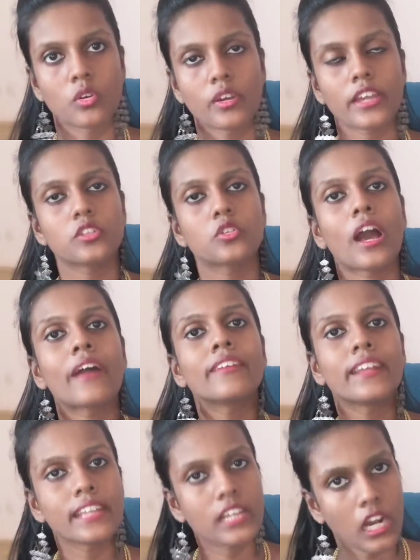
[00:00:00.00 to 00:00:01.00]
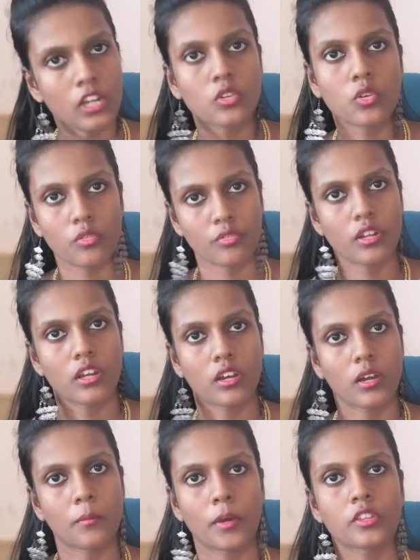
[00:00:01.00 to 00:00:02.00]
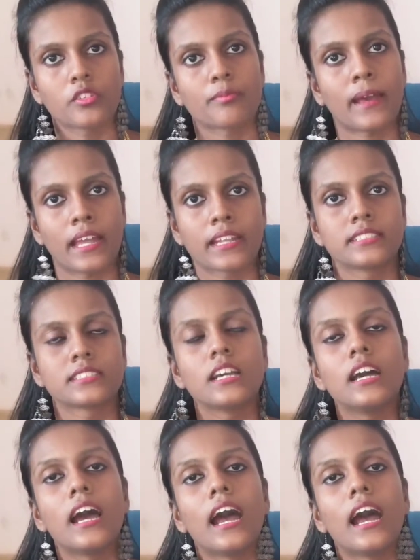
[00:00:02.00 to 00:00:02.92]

Okay, they don't have any control about the parents.